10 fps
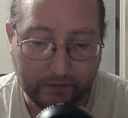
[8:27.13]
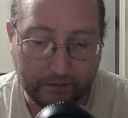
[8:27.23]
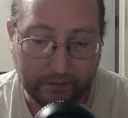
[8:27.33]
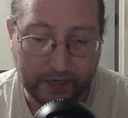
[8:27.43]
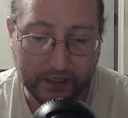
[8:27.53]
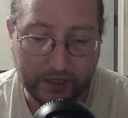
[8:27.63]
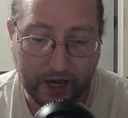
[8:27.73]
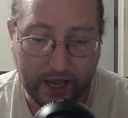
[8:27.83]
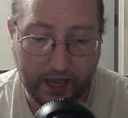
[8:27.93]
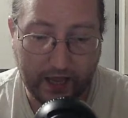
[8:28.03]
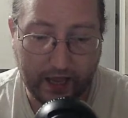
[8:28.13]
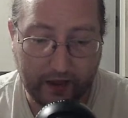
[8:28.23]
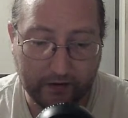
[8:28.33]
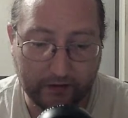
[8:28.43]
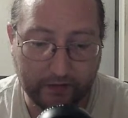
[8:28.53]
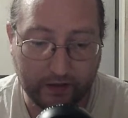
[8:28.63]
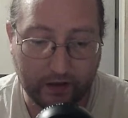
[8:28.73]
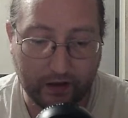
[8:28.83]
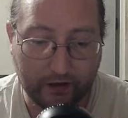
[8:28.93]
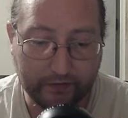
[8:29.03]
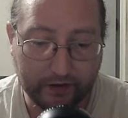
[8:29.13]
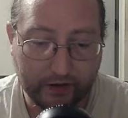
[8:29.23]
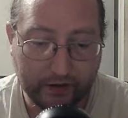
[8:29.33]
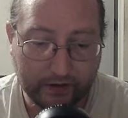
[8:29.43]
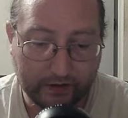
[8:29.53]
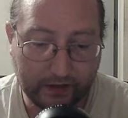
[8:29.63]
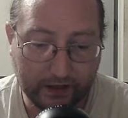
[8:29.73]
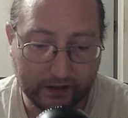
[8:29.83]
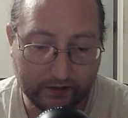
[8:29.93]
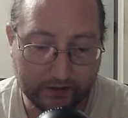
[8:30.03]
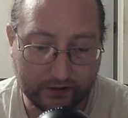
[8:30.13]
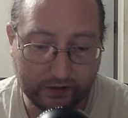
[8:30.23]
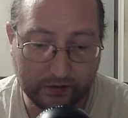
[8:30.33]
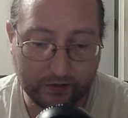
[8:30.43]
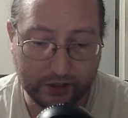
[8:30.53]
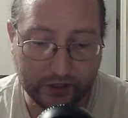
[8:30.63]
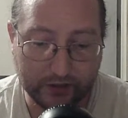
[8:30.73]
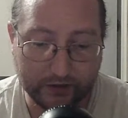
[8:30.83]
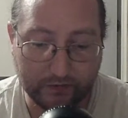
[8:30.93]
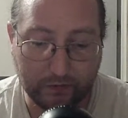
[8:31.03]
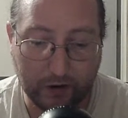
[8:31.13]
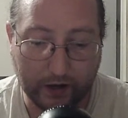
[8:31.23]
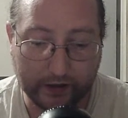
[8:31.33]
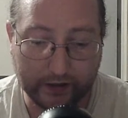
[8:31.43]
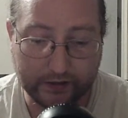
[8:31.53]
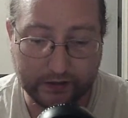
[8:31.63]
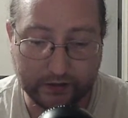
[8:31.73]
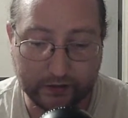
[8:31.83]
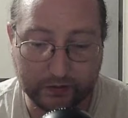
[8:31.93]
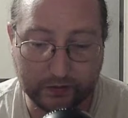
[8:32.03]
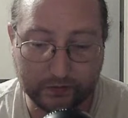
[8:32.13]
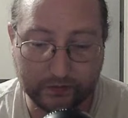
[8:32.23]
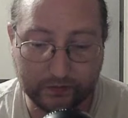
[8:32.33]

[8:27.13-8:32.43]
pitch hay out of the loft, get 2 jugs of water to